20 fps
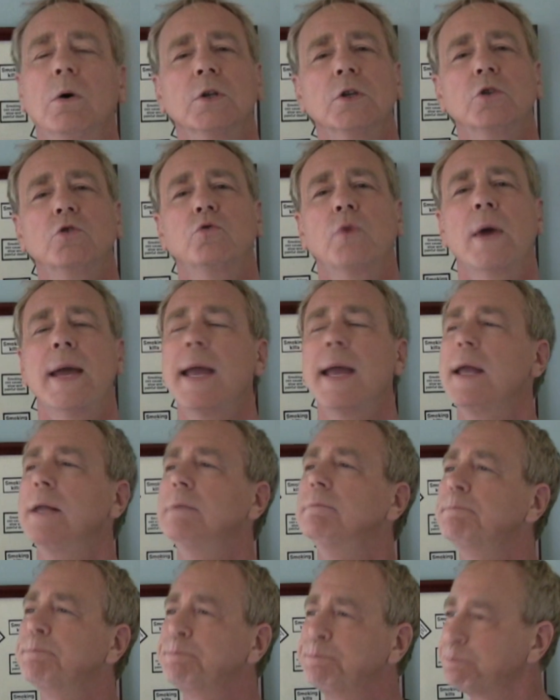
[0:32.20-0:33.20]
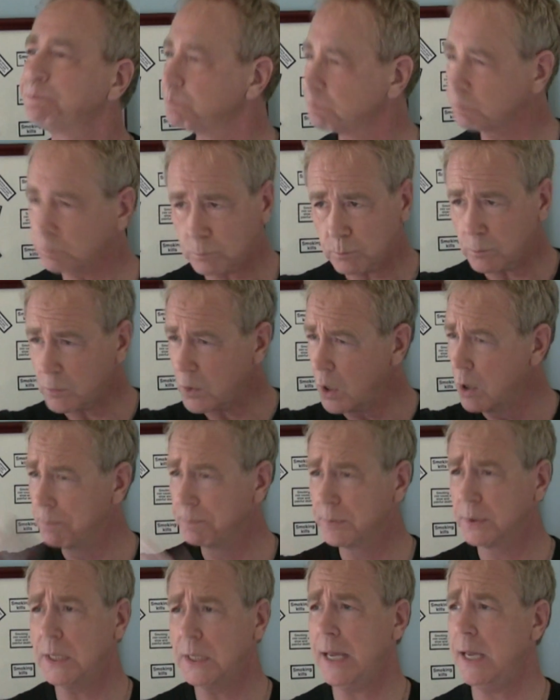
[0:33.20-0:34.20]
on a train, a
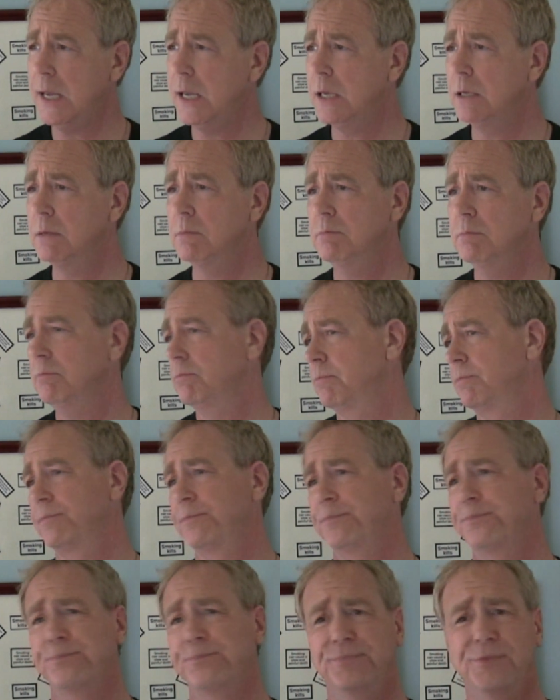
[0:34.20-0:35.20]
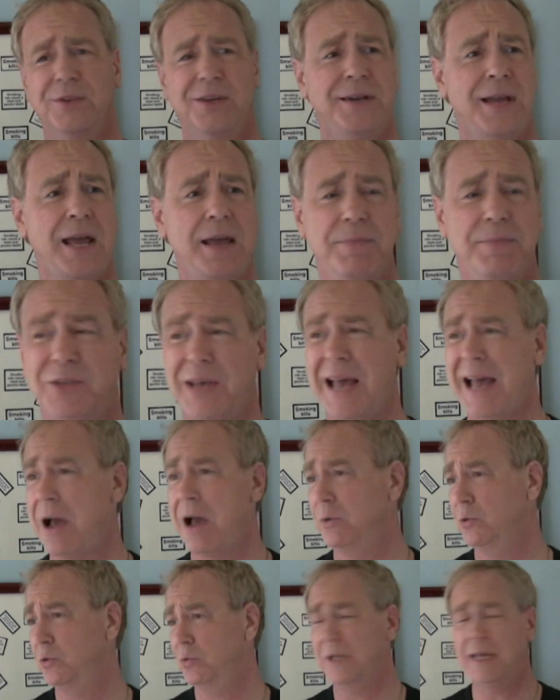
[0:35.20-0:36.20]
plane, your neighbor's
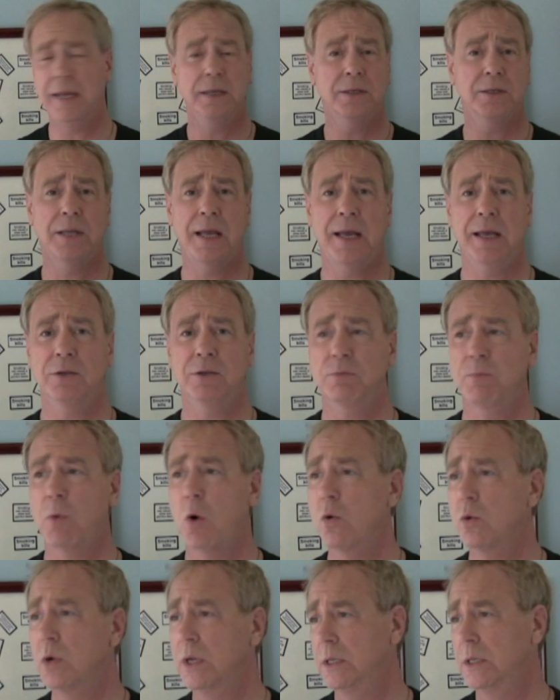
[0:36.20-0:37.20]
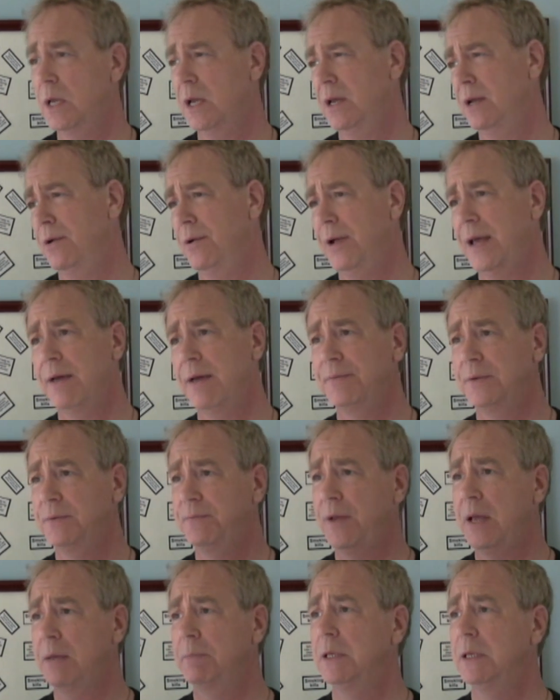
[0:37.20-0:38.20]
house who can't stand smoking, you know, half his
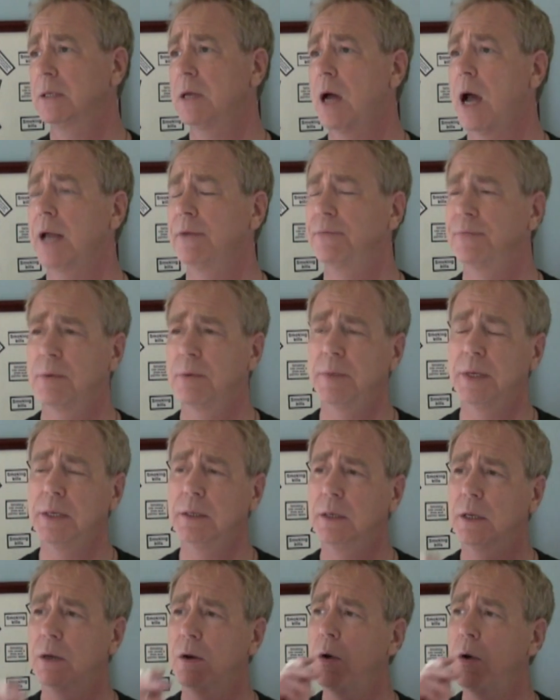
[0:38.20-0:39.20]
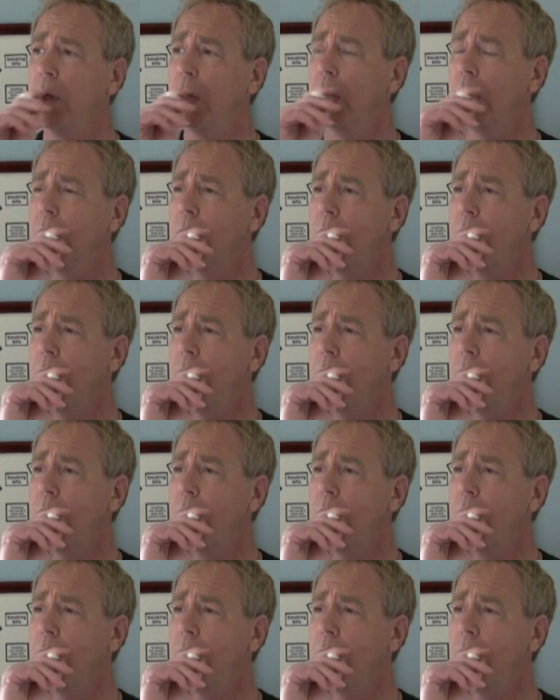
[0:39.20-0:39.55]
family die from it, you know.